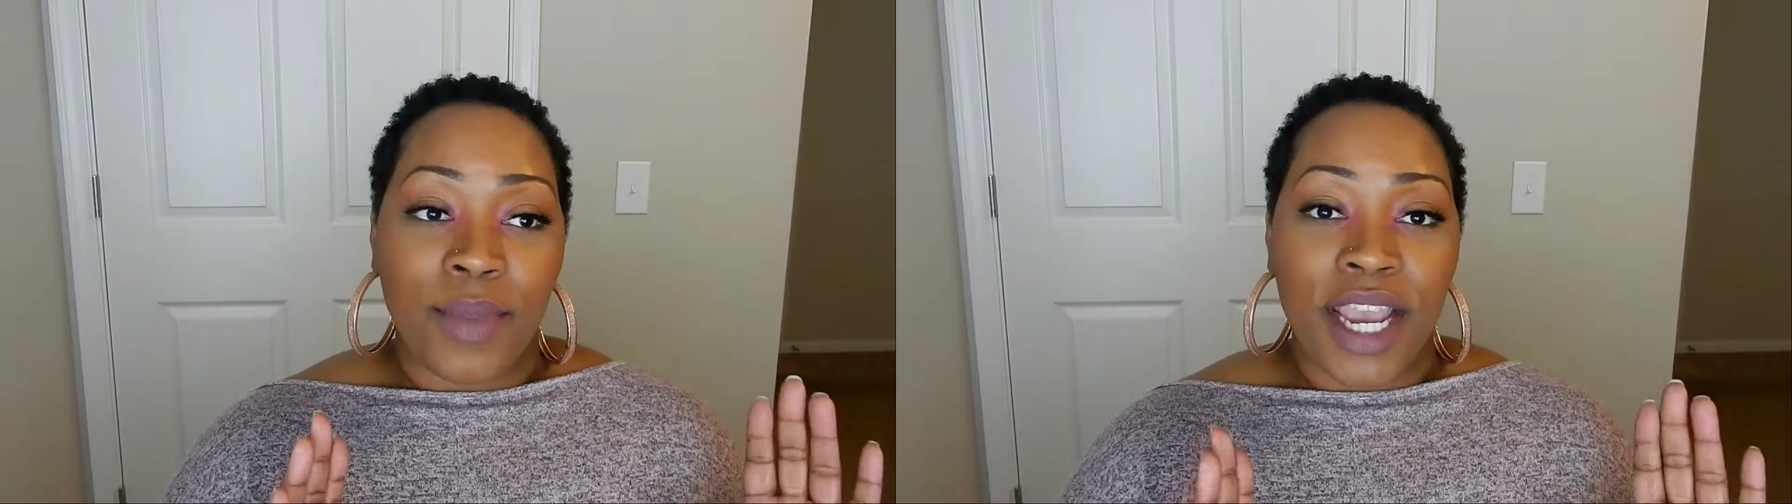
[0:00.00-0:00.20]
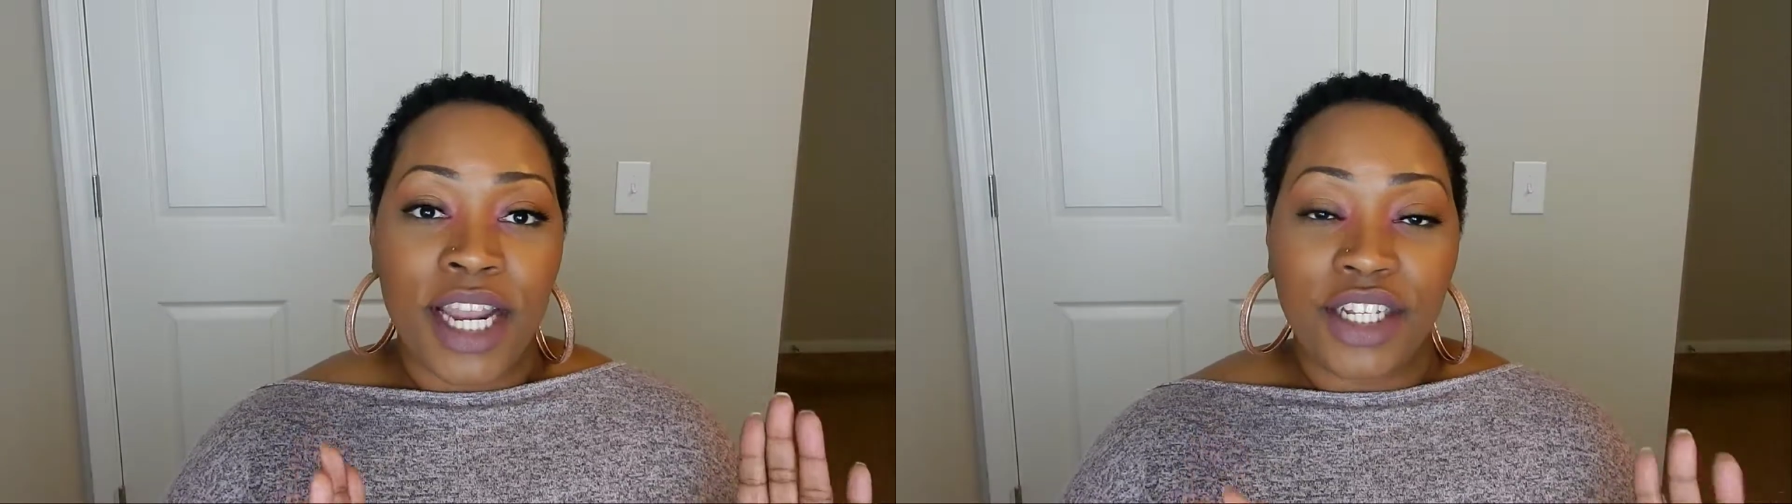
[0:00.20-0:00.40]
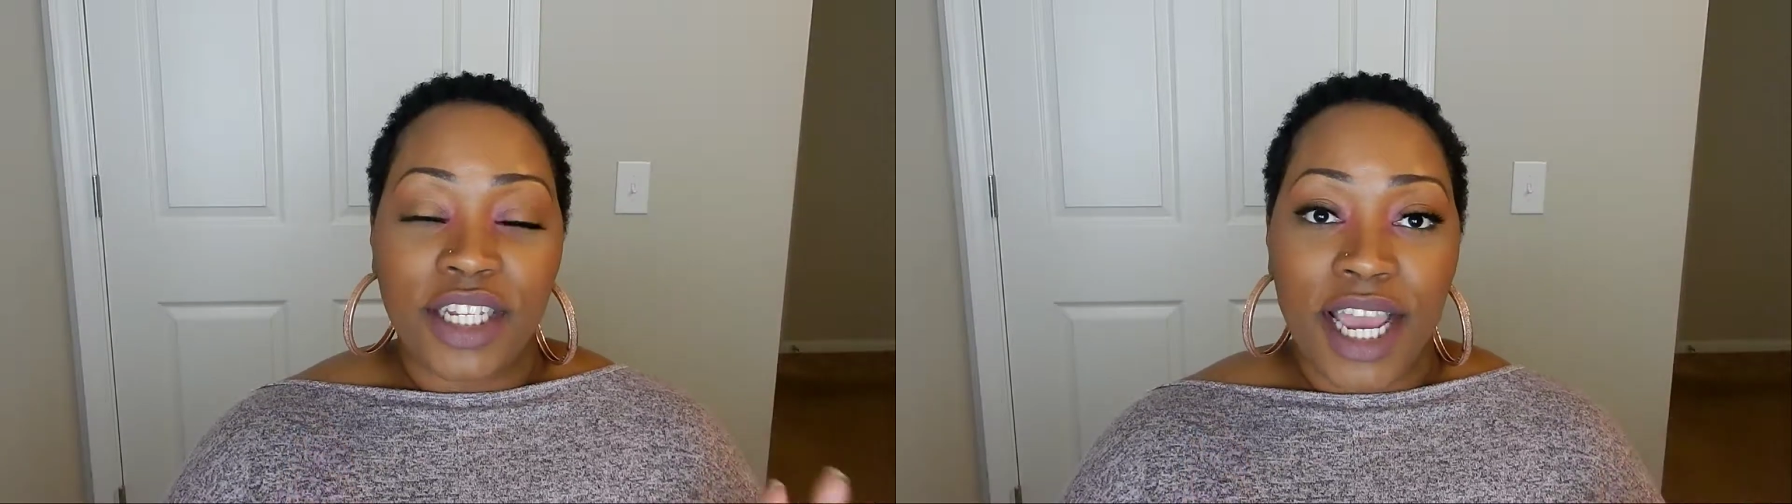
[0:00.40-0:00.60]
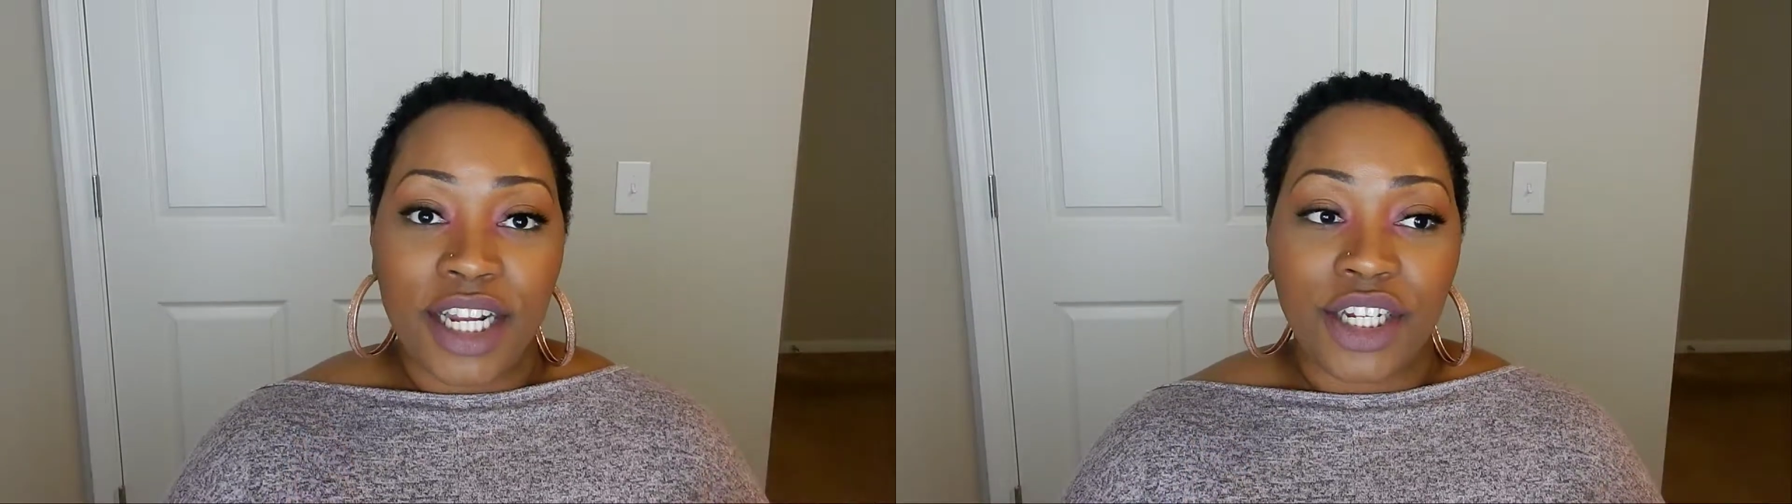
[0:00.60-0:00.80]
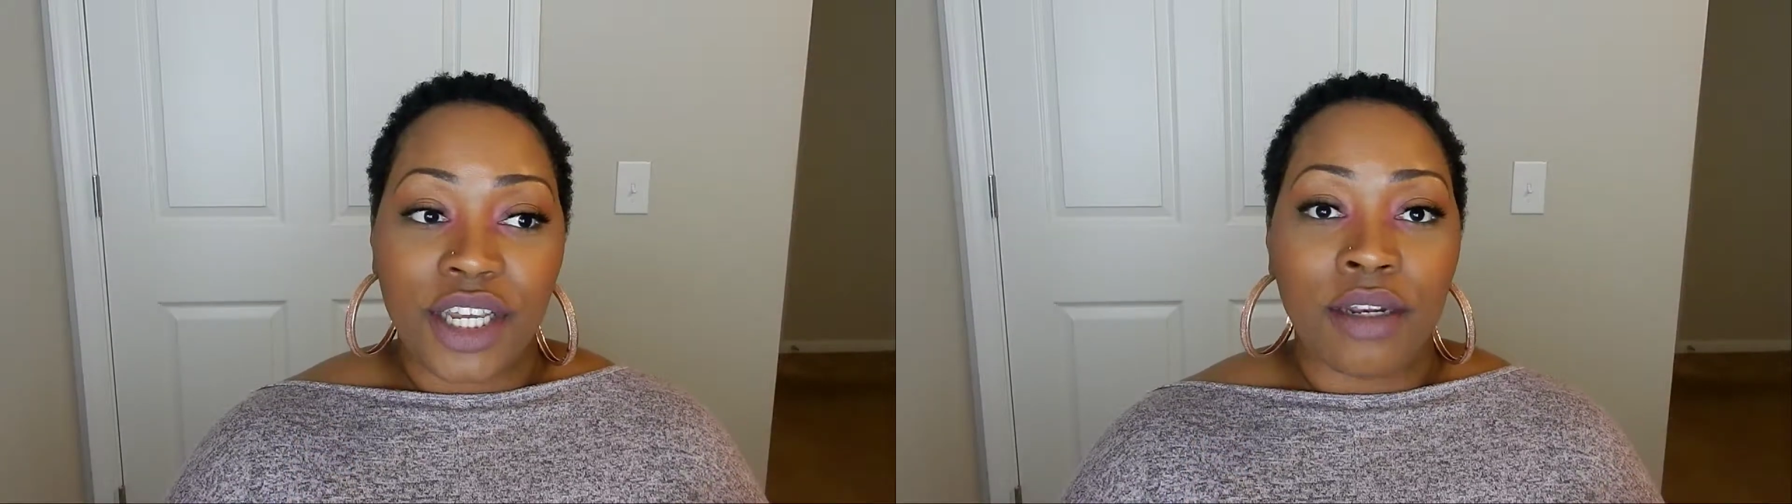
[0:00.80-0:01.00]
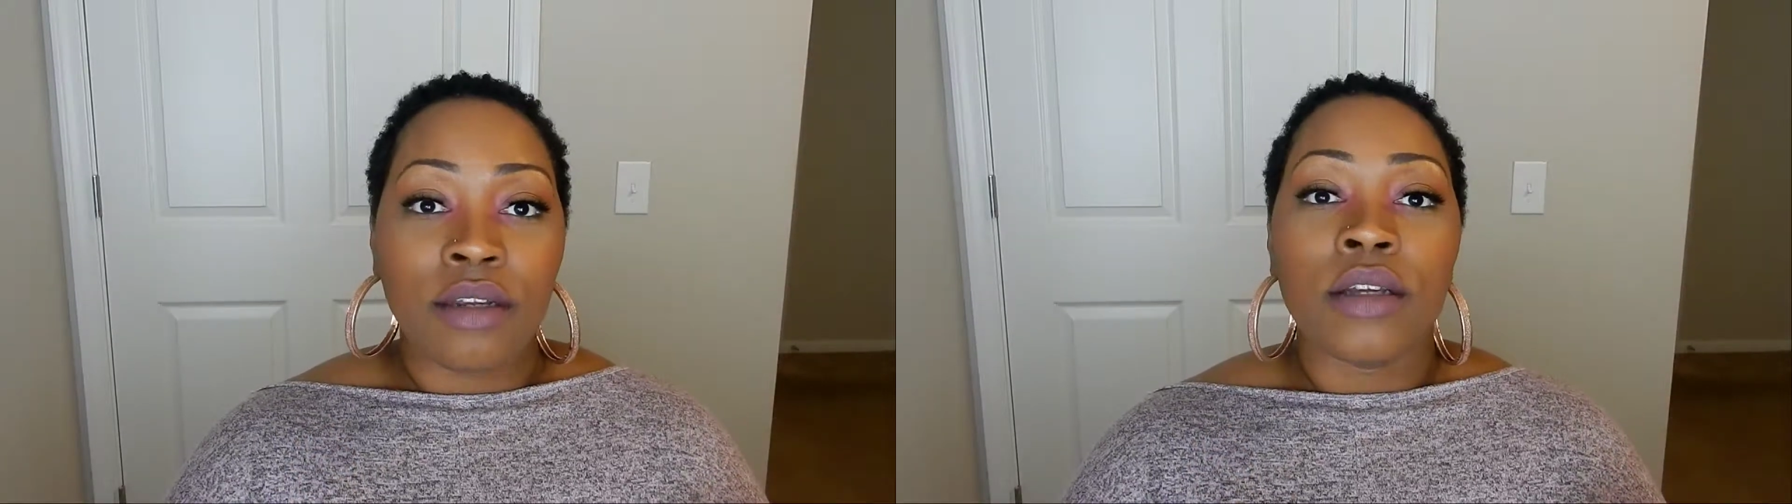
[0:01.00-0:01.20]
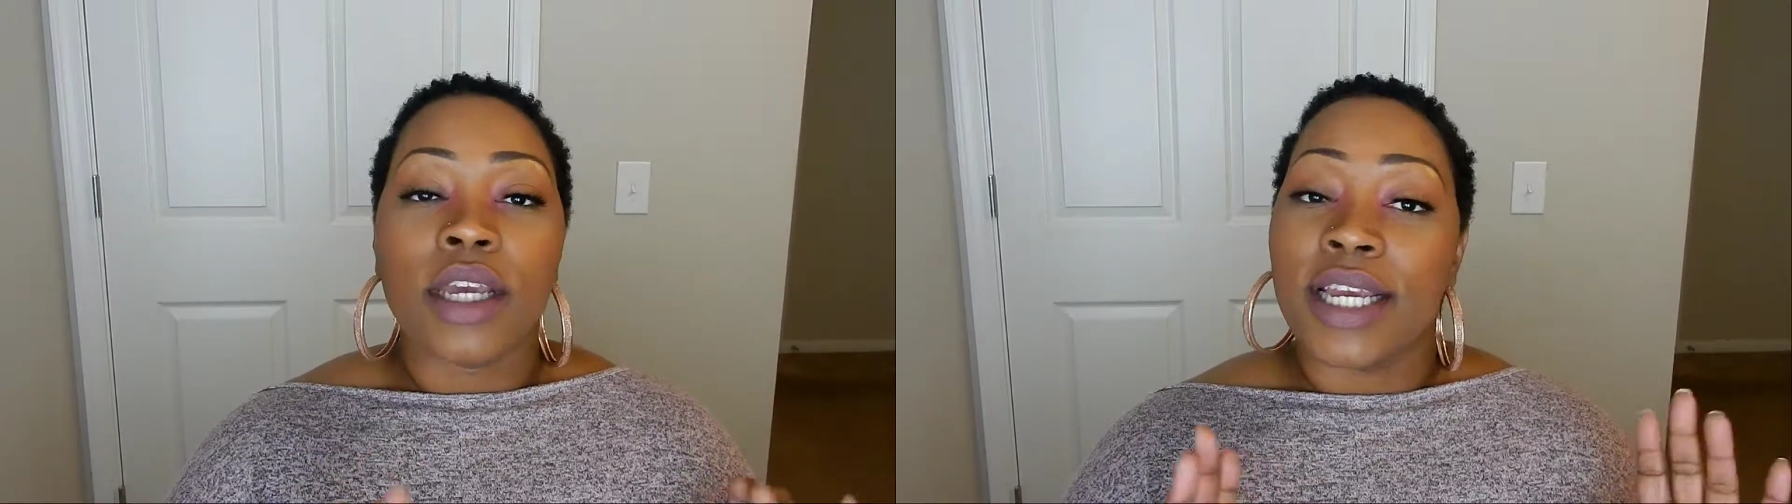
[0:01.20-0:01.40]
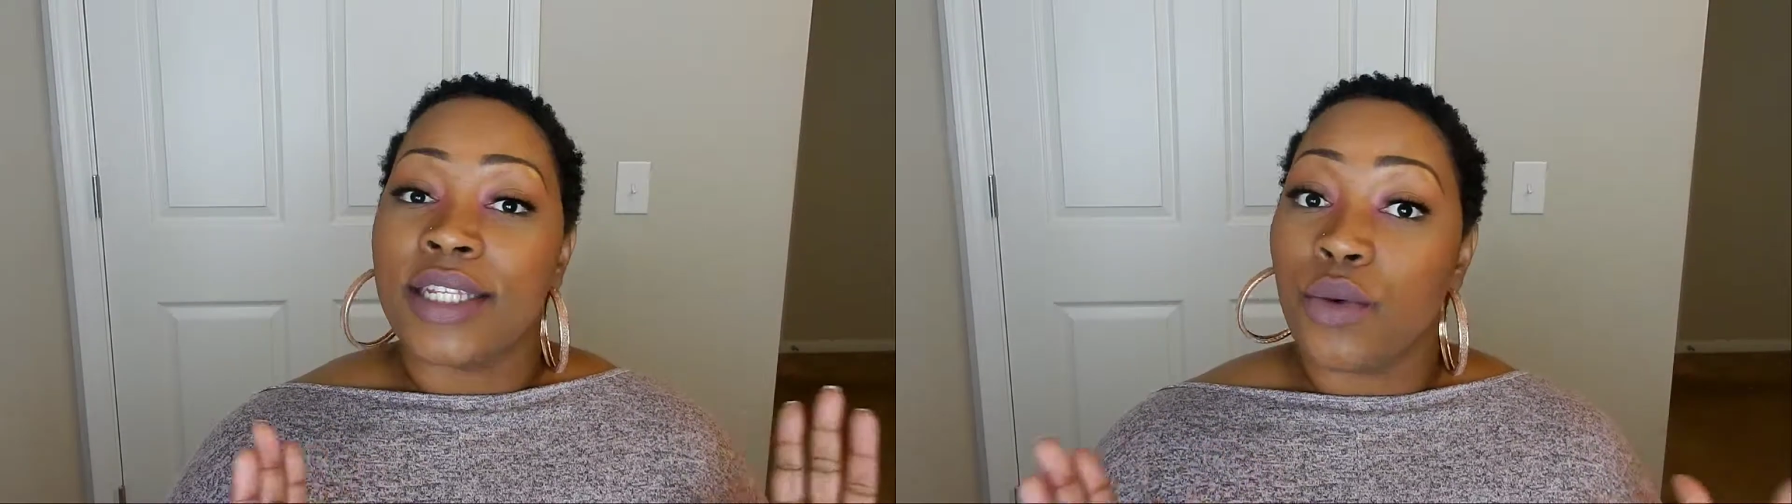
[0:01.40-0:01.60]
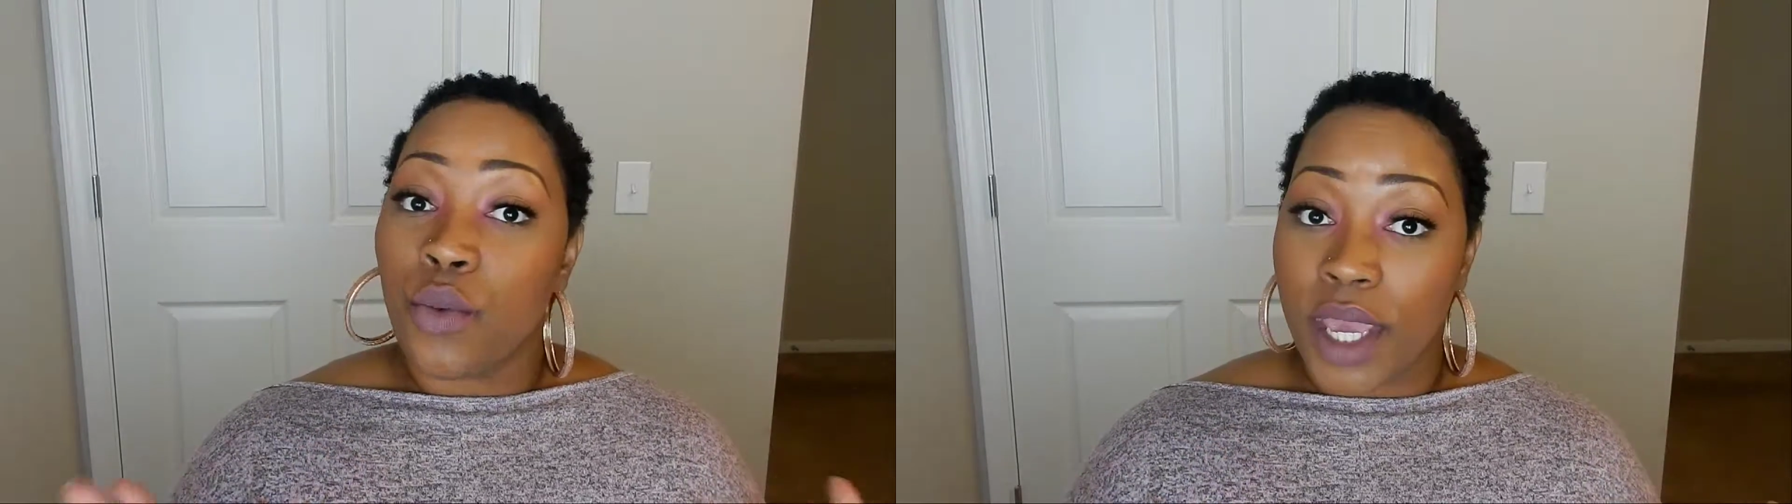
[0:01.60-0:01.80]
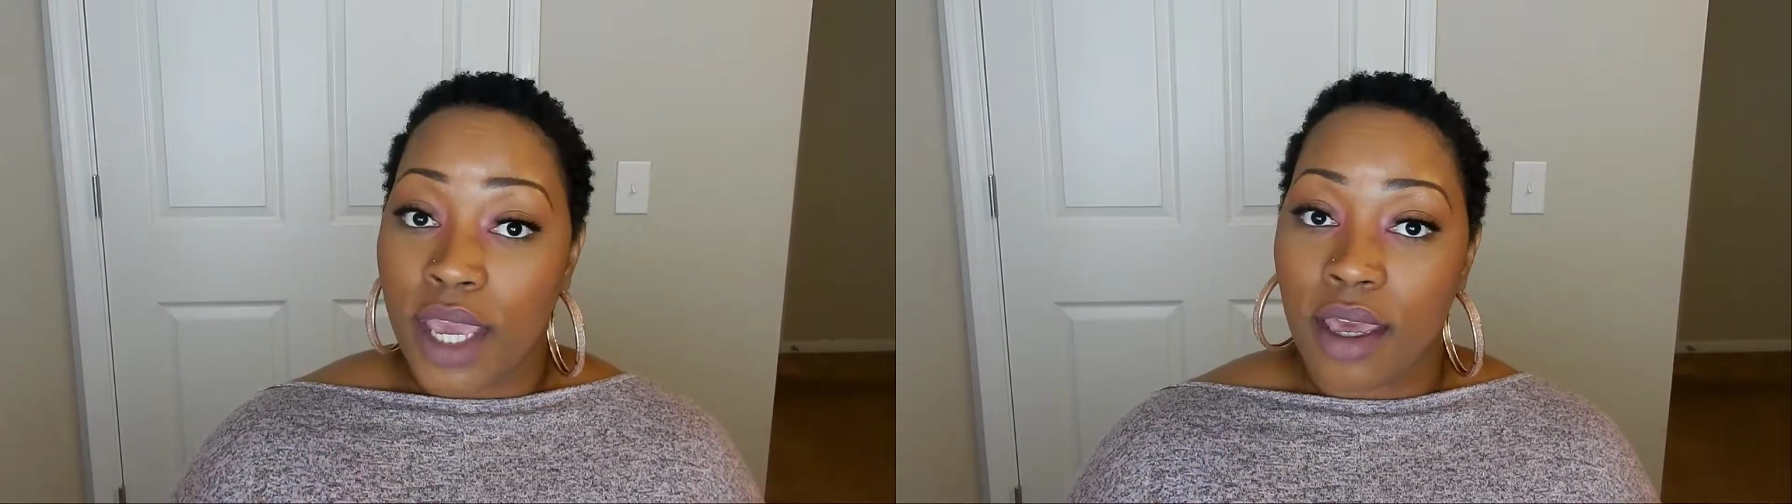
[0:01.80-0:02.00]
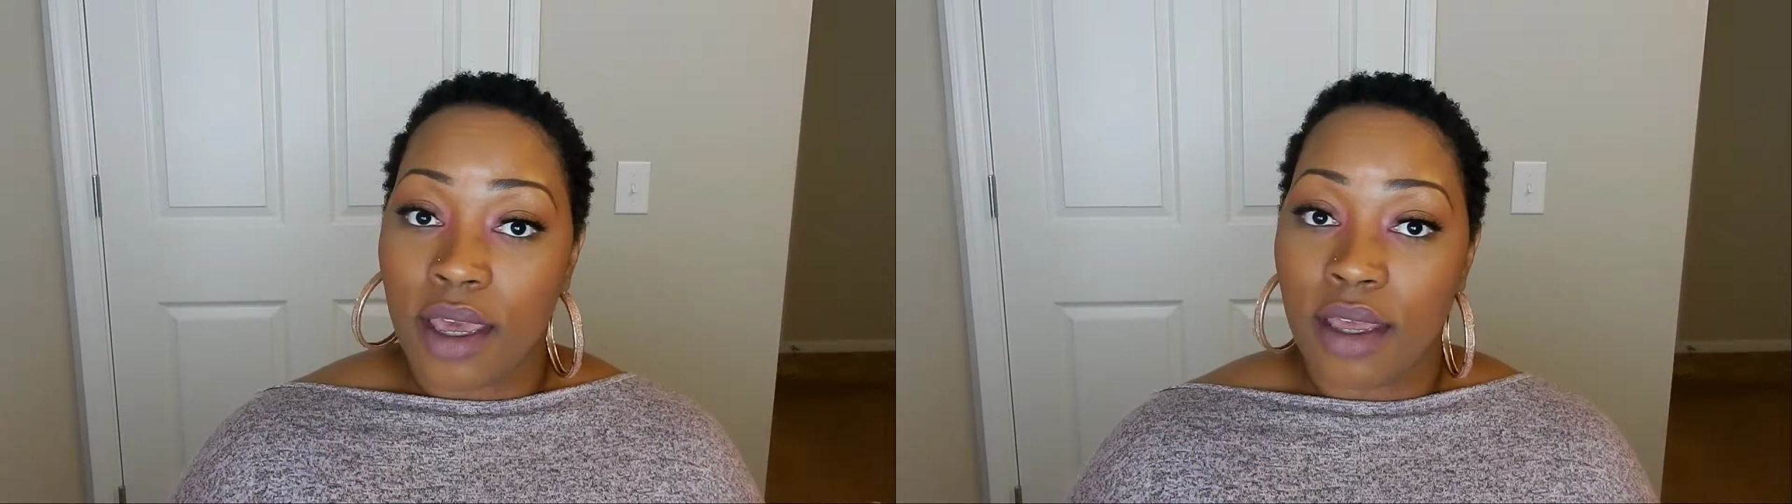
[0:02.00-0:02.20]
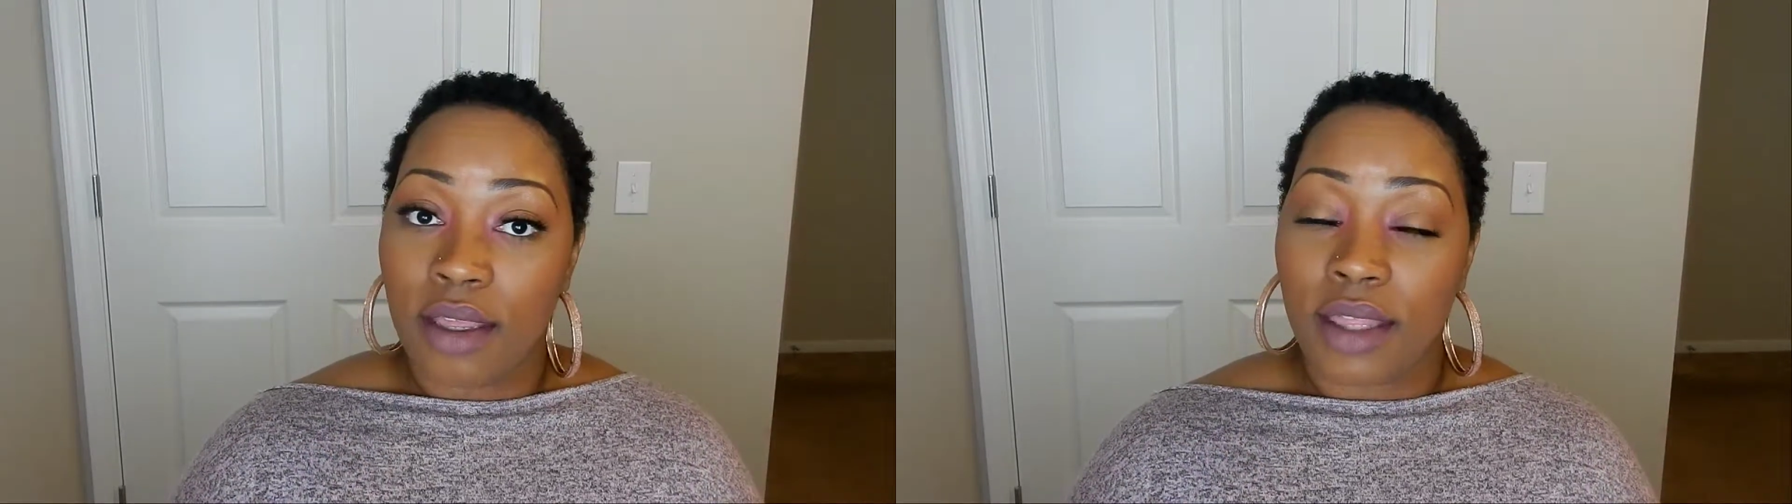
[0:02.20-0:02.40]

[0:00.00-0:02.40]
Each section is a week.